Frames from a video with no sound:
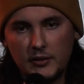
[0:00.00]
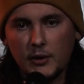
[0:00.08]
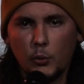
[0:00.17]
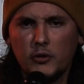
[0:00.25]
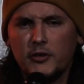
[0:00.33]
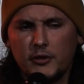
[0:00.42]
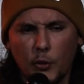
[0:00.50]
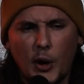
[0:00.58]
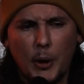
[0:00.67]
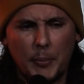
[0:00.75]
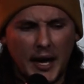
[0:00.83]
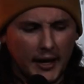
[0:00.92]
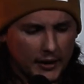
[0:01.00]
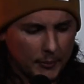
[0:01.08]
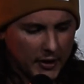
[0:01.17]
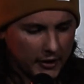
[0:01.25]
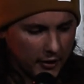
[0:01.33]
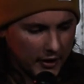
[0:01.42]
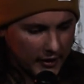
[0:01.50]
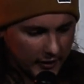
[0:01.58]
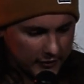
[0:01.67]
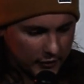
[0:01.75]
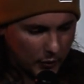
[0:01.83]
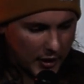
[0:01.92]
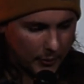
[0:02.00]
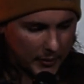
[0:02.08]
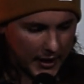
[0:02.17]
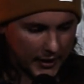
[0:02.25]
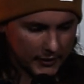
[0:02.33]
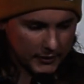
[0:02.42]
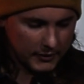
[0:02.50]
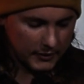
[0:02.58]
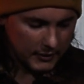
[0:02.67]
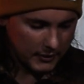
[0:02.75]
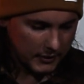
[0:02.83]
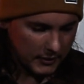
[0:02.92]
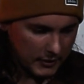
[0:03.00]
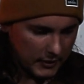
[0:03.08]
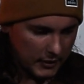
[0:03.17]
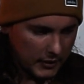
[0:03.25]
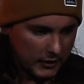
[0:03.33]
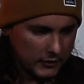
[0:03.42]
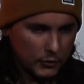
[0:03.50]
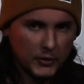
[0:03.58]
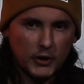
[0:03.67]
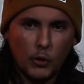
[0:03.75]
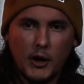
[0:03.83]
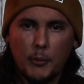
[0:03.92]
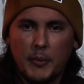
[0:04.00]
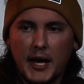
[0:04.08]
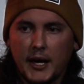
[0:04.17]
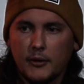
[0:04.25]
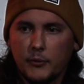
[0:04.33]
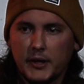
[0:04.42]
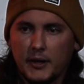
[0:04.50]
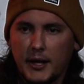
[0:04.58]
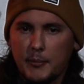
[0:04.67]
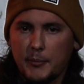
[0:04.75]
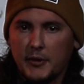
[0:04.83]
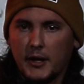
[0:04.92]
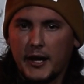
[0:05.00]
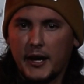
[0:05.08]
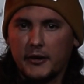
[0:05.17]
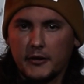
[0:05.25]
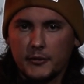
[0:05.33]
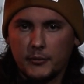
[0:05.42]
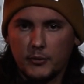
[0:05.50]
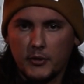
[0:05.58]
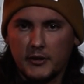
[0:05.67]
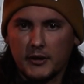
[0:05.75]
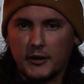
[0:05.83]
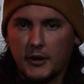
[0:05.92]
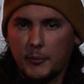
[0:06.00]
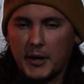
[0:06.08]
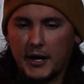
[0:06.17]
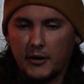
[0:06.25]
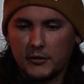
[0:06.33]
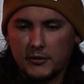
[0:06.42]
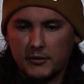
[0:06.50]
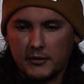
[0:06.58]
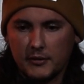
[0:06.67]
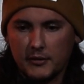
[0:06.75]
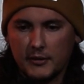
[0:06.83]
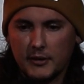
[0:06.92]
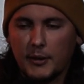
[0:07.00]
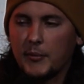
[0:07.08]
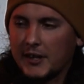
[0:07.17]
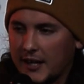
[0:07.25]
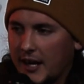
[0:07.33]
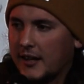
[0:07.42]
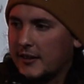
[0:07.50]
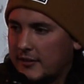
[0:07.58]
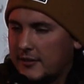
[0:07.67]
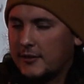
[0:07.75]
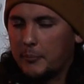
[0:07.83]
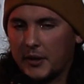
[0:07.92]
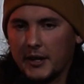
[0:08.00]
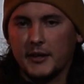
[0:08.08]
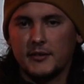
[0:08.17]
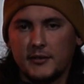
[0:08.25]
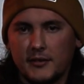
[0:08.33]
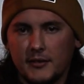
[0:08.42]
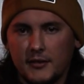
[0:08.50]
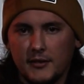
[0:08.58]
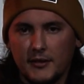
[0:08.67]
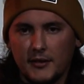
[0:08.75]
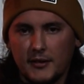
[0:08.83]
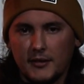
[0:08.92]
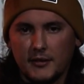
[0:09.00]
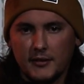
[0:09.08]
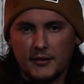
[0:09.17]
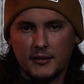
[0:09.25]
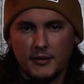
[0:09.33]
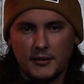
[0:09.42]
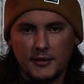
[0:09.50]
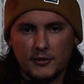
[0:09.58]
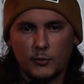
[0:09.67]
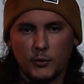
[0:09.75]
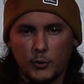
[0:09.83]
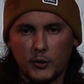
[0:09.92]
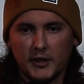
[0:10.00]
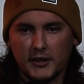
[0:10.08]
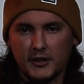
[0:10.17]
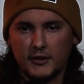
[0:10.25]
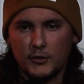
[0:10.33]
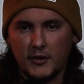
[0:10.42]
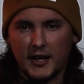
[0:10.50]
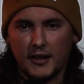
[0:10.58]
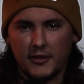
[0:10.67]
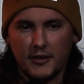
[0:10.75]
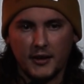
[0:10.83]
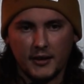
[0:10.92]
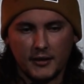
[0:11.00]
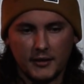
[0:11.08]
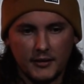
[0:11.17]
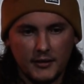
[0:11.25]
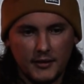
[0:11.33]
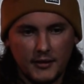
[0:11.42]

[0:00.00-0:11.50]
It's like, we'll just go out back. I'm like, all right, let's go out back. So we go out back, we climb up the ladder, we're in the clubhouse. I'm like, yeah, this is the place. This is where we're gonna do that thing.